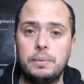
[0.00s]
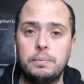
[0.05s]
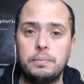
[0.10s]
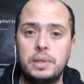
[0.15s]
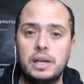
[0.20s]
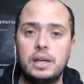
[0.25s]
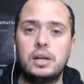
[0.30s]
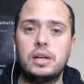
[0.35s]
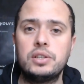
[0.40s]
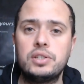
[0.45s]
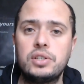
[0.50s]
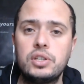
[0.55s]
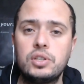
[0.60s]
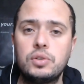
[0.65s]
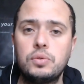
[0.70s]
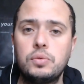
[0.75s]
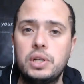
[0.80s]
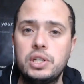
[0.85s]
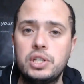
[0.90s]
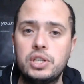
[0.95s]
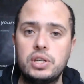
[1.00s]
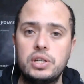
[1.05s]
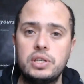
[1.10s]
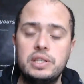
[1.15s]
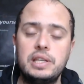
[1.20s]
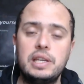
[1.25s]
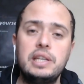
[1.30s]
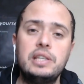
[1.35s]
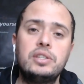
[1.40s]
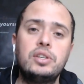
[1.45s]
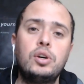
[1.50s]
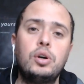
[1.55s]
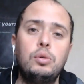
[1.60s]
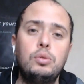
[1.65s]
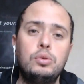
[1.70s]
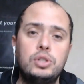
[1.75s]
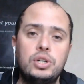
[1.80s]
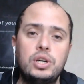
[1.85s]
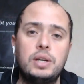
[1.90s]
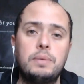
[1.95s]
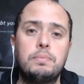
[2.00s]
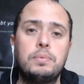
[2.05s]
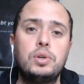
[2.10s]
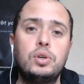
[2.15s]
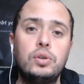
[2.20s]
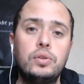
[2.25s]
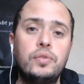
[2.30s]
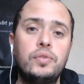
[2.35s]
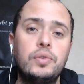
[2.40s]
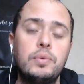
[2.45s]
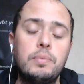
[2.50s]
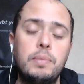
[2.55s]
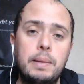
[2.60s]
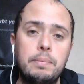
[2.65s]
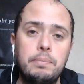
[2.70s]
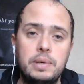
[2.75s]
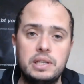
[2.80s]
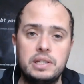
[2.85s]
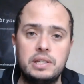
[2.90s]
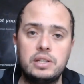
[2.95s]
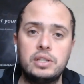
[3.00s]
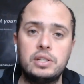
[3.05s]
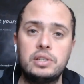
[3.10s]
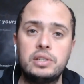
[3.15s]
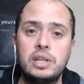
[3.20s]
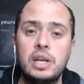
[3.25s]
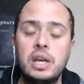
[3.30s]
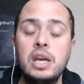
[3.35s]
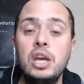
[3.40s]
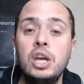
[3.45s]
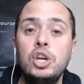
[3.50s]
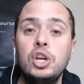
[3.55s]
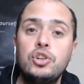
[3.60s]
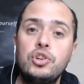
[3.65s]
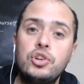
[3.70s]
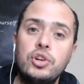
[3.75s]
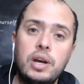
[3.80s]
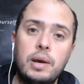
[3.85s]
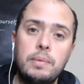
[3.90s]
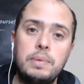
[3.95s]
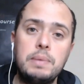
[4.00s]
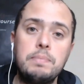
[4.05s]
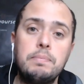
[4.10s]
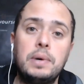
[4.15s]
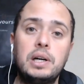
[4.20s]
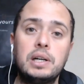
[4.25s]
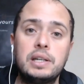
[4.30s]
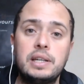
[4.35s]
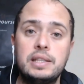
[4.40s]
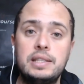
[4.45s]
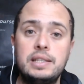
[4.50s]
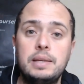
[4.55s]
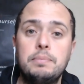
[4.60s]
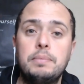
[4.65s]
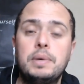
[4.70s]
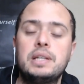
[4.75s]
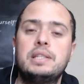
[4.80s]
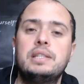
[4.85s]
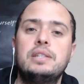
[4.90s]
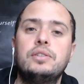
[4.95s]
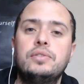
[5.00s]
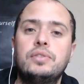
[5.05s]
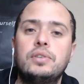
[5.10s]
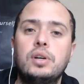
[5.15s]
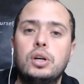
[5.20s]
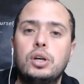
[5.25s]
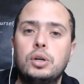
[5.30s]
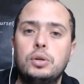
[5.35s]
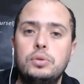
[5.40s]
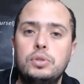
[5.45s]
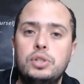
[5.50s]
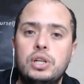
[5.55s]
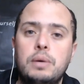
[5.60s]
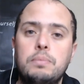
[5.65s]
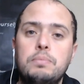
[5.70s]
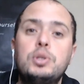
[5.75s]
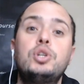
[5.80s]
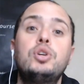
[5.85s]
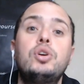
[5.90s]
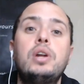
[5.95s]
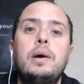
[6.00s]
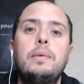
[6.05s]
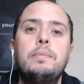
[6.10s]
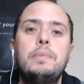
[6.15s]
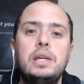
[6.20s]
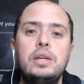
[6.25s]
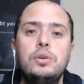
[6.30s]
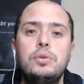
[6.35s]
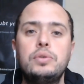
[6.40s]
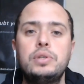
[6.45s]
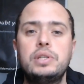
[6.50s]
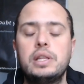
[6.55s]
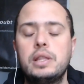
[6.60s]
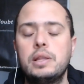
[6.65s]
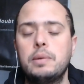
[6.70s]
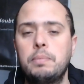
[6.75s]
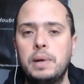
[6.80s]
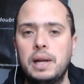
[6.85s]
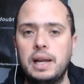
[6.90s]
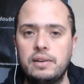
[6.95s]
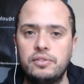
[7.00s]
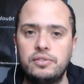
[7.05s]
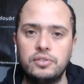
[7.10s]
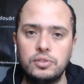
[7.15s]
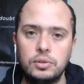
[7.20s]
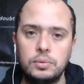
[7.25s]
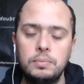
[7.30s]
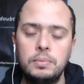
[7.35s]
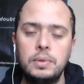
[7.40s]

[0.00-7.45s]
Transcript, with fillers: They ask us questions, is Coach Up good for my business? Should I be marketing myself on Coach Up? Should I be using the platform?